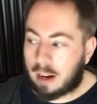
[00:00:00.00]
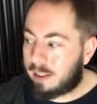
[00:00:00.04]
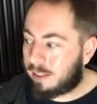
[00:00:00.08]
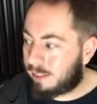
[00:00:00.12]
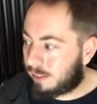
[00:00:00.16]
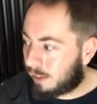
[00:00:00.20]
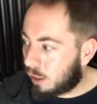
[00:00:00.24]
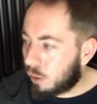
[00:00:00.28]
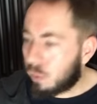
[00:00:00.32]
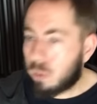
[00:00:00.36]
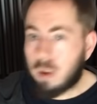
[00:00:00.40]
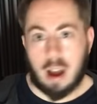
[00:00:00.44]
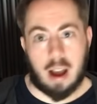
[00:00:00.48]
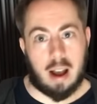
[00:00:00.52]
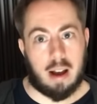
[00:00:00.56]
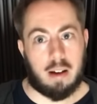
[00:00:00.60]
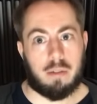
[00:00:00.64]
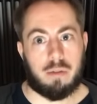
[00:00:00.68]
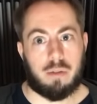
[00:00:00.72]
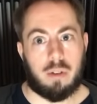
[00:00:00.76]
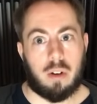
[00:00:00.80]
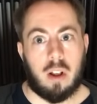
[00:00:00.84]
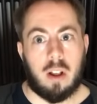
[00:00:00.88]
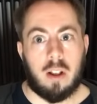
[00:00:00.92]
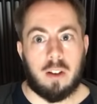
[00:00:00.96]
I still
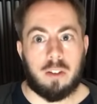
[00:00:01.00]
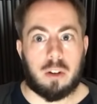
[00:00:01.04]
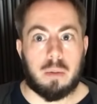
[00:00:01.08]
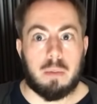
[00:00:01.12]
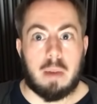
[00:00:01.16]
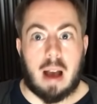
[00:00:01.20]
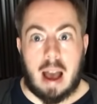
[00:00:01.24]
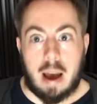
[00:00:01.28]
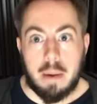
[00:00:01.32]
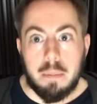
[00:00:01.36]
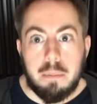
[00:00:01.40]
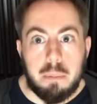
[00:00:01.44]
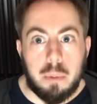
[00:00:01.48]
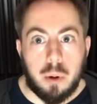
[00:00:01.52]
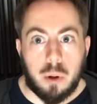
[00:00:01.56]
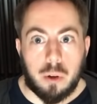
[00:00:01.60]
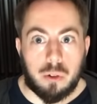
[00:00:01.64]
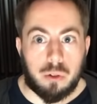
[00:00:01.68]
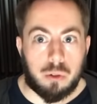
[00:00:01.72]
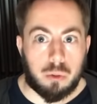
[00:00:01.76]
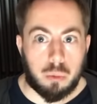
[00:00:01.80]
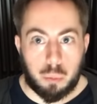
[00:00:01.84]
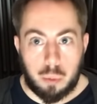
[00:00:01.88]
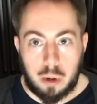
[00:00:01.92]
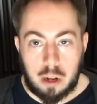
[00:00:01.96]
have some
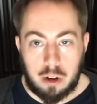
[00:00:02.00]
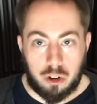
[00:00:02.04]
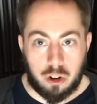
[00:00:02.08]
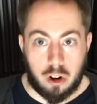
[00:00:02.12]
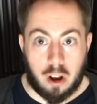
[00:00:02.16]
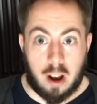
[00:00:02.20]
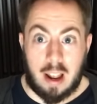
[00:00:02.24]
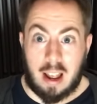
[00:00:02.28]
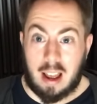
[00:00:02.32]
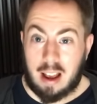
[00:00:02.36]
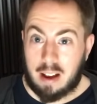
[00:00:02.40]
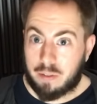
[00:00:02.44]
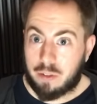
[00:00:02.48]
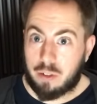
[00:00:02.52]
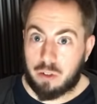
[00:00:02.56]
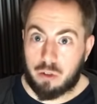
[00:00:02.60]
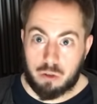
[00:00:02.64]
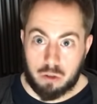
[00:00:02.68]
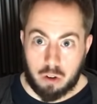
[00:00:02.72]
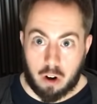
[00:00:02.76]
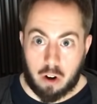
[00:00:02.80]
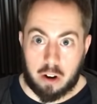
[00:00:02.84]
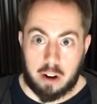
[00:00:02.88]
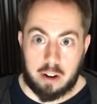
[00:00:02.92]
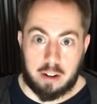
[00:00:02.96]
hampers which I haven't
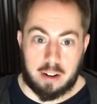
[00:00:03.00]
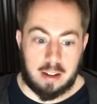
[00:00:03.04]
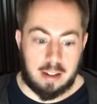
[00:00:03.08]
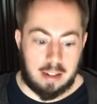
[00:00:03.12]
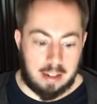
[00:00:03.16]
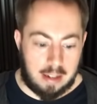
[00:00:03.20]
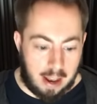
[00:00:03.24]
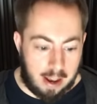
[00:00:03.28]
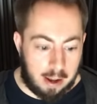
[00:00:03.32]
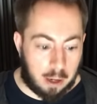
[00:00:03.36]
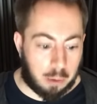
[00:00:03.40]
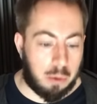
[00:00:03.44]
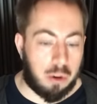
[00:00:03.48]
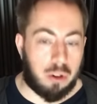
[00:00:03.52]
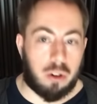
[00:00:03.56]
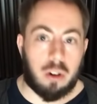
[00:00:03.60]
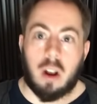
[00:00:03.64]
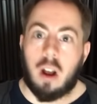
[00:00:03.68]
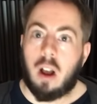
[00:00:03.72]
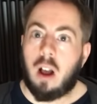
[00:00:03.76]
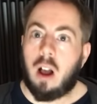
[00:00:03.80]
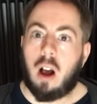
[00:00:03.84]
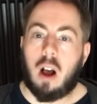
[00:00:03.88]
tried yet, which